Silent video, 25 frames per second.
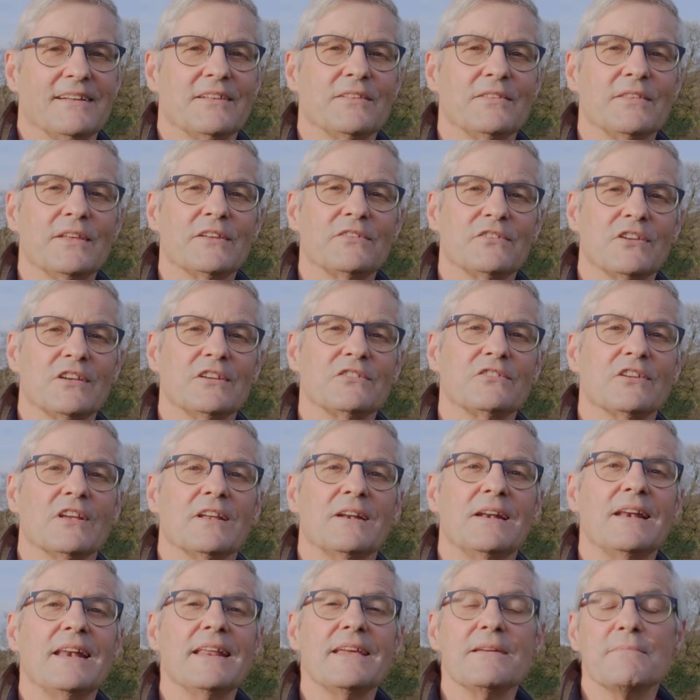This is
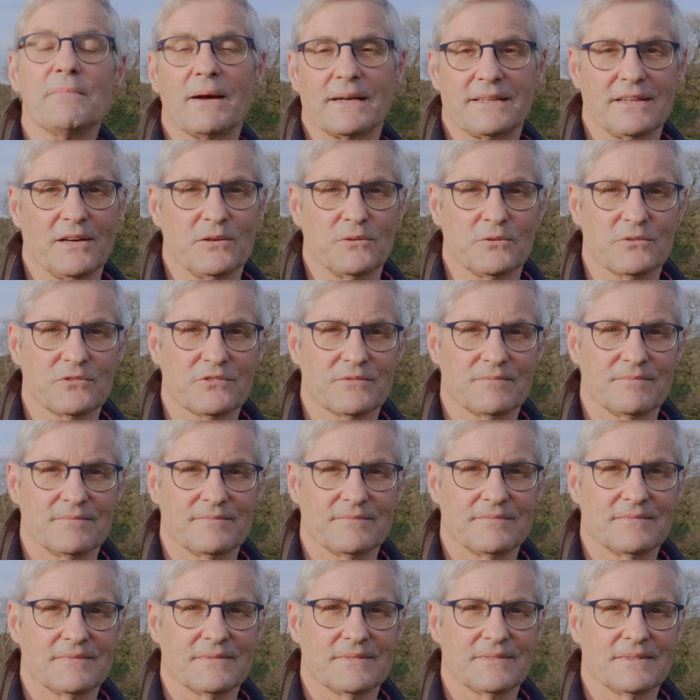Lea Meadows,
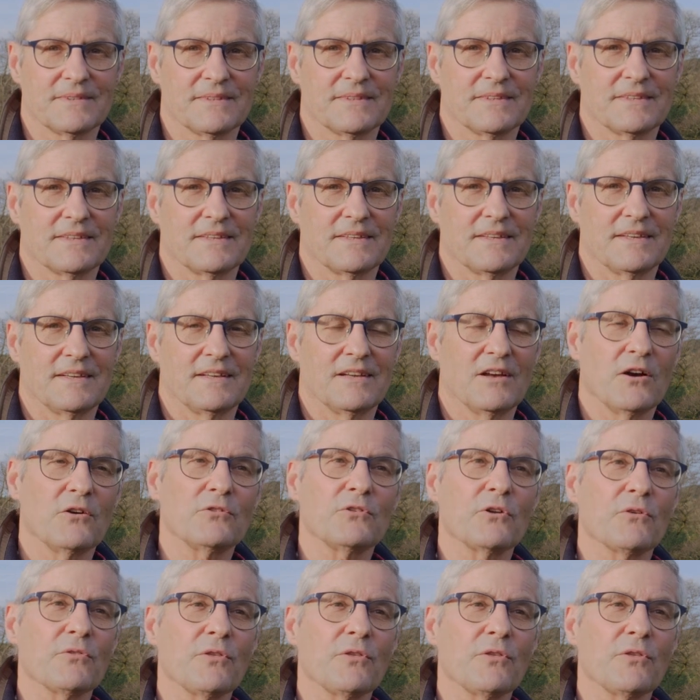and